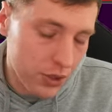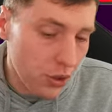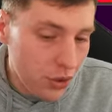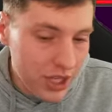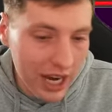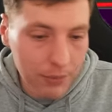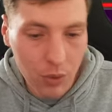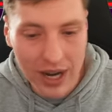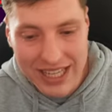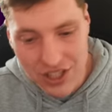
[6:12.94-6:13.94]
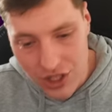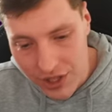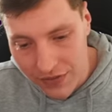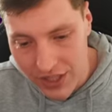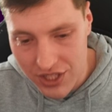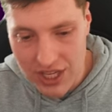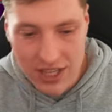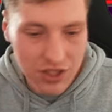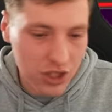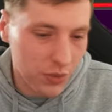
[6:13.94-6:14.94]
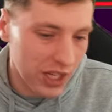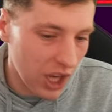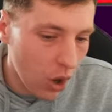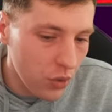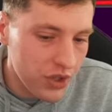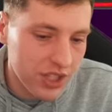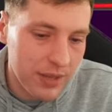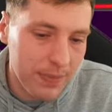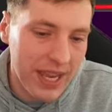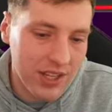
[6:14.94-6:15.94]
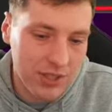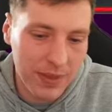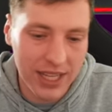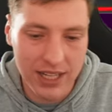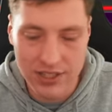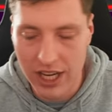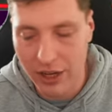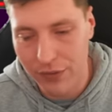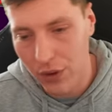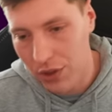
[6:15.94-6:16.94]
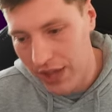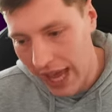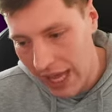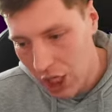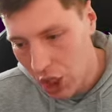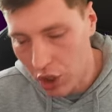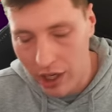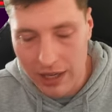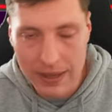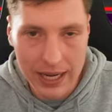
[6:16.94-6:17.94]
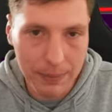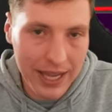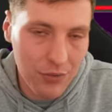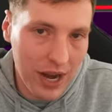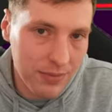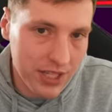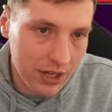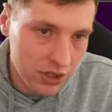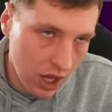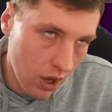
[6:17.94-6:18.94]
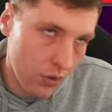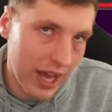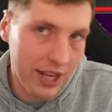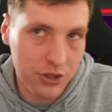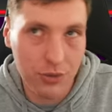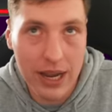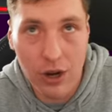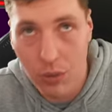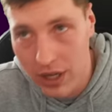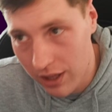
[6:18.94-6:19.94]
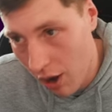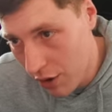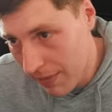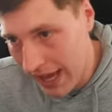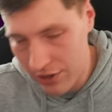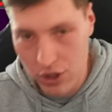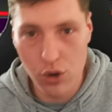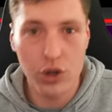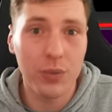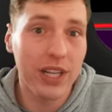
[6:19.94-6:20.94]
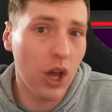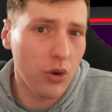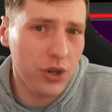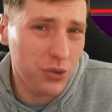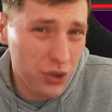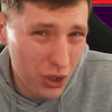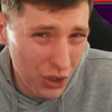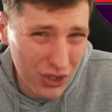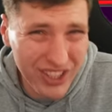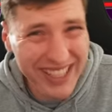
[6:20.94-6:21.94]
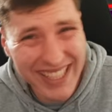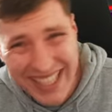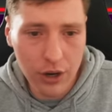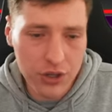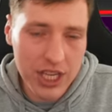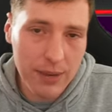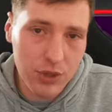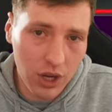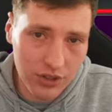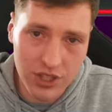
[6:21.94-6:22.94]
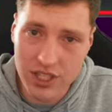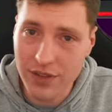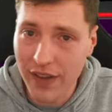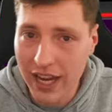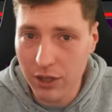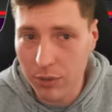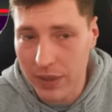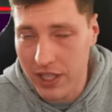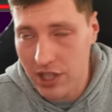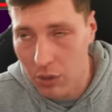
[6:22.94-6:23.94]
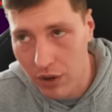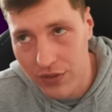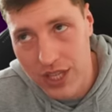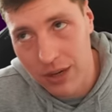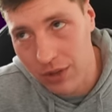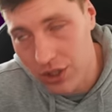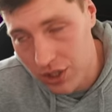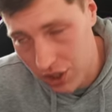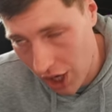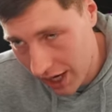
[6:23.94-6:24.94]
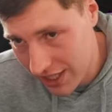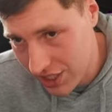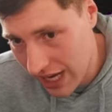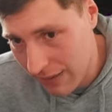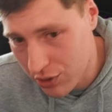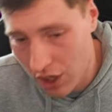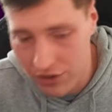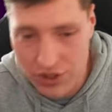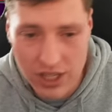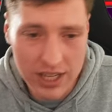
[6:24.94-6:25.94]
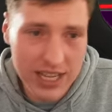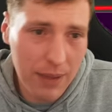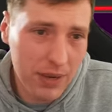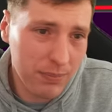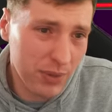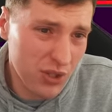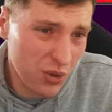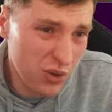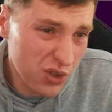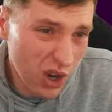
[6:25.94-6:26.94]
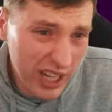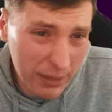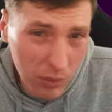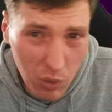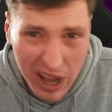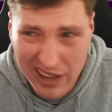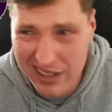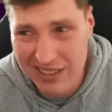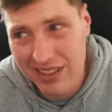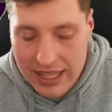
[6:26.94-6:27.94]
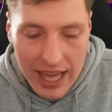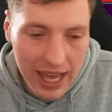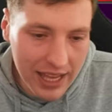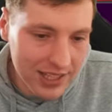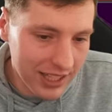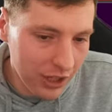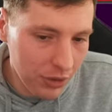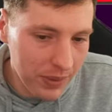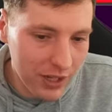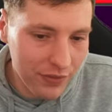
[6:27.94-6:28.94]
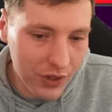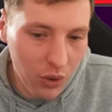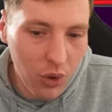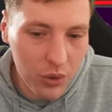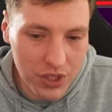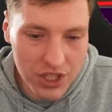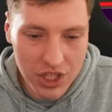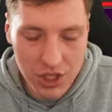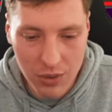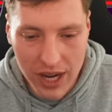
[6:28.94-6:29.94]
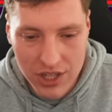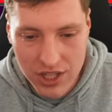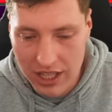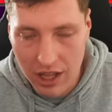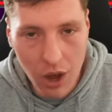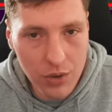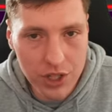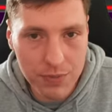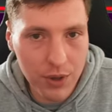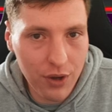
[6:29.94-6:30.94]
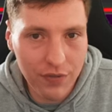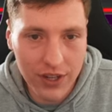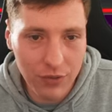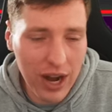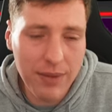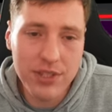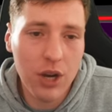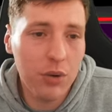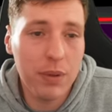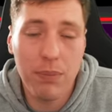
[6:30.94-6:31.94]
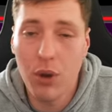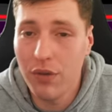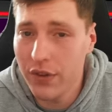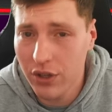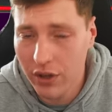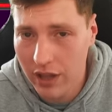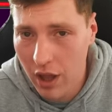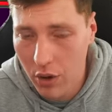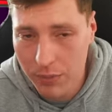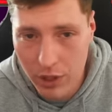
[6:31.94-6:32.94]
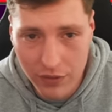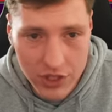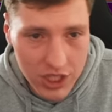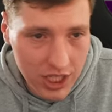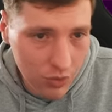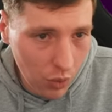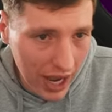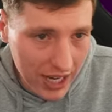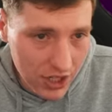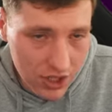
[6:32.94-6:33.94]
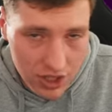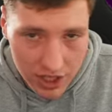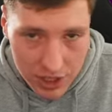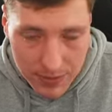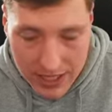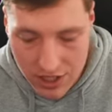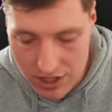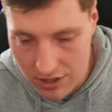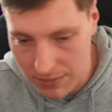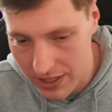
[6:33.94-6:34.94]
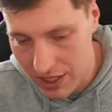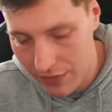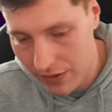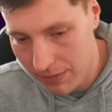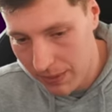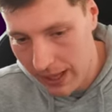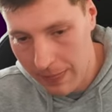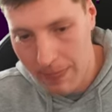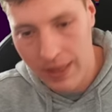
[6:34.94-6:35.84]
Bazunu's our number one. He's injured for the season, so a loan is the best. But then it's like, I've heard that we're not going to be able to pay Ramsdale's loan. Arsenal may not want to loan him out, so who can we loan and who's good? I know Sam Johnston's available, but it's like, well, if you sign Sam Johnston, does that mean Bazunu's not number one? Yeah, it's a little bit of an awkward situation. A loan is perfect. Ramsdale would be perfect on loan, but obviously wages and expenses are a bit different, but...